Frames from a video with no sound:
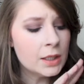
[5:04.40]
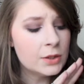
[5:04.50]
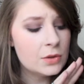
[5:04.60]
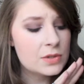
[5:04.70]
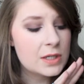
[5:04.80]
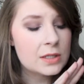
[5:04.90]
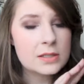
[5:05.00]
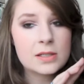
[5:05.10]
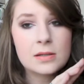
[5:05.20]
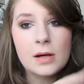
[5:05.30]
I use
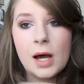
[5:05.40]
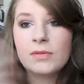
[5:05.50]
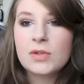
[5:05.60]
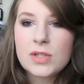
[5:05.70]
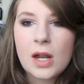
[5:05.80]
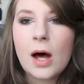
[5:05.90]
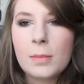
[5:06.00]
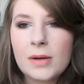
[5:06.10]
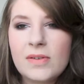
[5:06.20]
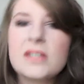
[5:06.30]
it, I've used it on
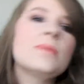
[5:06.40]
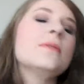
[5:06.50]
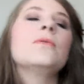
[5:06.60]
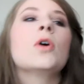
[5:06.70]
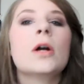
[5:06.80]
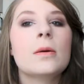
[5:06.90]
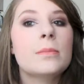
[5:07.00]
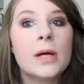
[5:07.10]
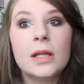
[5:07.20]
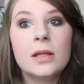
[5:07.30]
my face before,
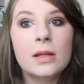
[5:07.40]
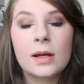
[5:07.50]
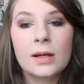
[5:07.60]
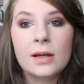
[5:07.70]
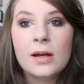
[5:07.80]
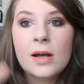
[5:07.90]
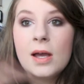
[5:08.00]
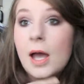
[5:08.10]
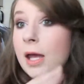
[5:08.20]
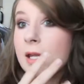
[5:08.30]
but like,
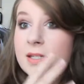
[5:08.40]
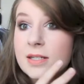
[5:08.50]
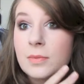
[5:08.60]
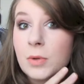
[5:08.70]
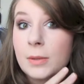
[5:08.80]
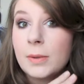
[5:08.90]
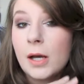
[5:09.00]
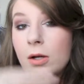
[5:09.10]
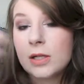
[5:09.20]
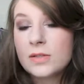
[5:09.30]
and it doesn't break me
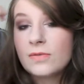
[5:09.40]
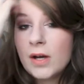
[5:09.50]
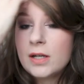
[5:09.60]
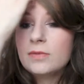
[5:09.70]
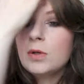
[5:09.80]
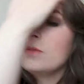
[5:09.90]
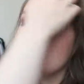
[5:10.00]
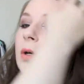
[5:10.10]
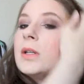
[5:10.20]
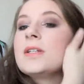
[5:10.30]
out. It's fine if you have
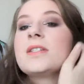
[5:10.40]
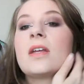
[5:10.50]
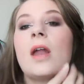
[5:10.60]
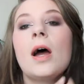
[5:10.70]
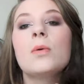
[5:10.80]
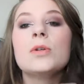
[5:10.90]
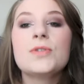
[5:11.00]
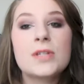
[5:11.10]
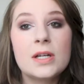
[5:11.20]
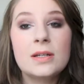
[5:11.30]
oily skin. I would
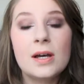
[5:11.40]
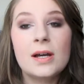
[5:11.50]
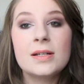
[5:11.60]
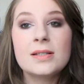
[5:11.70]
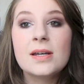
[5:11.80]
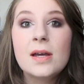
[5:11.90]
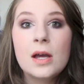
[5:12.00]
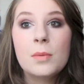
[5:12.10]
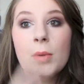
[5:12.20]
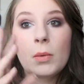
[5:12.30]
use it at night.
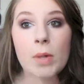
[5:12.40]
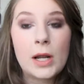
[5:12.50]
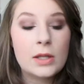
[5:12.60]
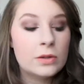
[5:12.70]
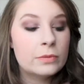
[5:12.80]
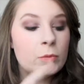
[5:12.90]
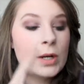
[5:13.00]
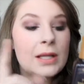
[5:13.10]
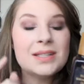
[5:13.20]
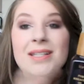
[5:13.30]
But what
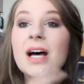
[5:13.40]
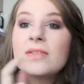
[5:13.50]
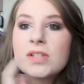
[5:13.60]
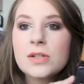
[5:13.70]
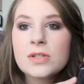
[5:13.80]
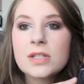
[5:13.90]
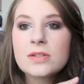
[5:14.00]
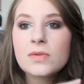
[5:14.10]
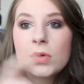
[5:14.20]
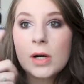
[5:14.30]
I love to use
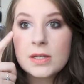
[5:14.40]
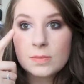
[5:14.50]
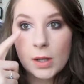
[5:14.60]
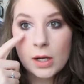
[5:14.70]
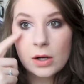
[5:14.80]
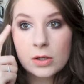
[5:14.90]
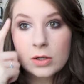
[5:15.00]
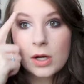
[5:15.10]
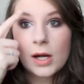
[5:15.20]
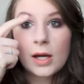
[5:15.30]
this for is my
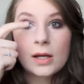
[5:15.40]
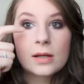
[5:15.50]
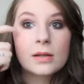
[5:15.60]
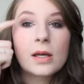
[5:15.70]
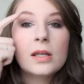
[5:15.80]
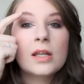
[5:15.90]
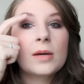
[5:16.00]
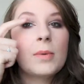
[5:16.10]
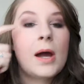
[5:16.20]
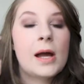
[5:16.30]
under eye and
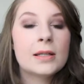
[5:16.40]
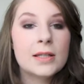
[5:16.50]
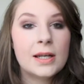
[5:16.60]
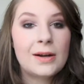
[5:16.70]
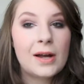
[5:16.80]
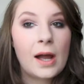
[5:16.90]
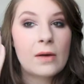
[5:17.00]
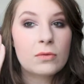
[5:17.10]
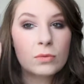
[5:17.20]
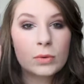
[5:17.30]
like my eyelid area. I
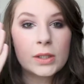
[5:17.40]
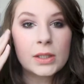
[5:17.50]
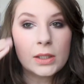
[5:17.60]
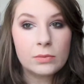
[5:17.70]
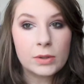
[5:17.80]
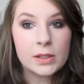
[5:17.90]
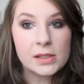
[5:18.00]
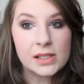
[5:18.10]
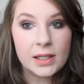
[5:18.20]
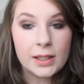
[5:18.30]
have really
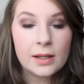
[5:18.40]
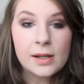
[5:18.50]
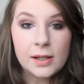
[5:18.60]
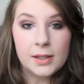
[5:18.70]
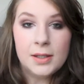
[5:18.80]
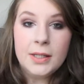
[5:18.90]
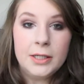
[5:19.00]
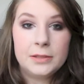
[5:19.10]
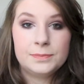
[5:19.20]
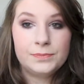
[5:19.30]
wrinkly
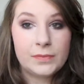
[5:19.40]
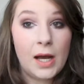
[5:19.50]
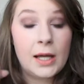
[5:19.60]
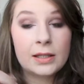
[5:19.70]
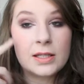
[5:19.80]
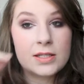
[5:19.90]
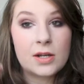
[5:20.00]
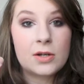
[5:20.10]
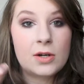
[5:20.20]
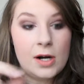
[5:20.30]
eyelids and
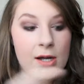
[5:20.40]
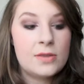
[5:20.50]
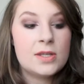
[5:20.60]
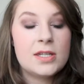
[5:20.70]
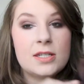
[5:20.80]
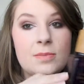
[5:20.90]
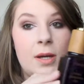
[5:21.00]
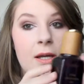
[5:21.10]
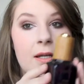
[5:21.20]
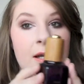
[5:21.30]
under eye, and this has
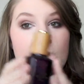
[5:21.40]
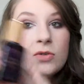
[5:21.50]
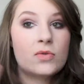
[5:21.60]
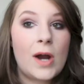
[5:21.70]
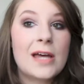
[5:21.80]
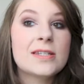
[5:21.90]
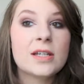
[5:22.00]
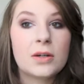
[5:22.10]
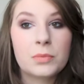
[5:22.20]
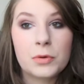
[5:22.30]
made a
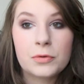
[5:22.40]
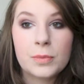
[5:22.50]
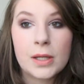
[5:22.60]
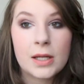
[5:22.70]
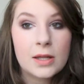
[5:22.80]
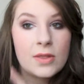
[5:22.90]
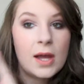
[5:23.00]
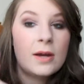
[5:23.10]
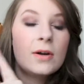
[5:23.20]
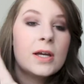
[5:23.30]
drastic improvement in
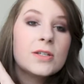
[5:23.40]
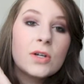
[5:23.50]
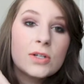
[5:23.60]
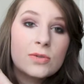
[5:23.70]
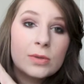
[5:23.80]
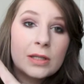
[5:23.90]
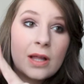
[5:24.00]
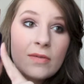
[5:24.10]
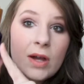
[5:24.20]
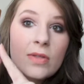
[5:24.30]
that area. So I just really
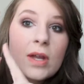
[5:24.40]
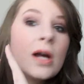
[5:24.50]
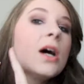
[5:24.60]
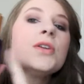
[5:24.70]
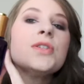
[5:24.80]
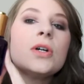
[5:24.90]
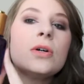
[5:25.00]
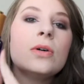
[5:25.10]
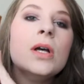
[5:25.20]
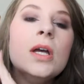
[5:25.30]
love it. And then I
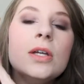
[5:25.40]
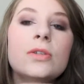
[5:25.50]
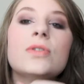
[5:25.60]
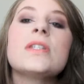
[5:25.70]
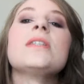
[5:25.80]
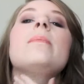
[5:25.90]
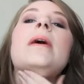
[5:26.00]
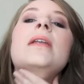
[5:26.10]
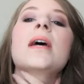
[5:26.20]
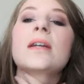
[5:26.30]
also use this on
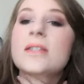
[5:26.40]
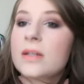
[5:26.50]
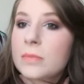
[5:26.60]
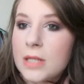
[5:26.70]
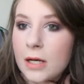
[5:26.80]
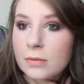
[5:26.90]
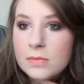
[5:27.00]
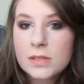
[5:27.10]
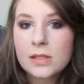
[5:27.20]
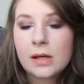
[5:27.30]
my neck
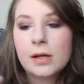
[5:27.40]
sometimes.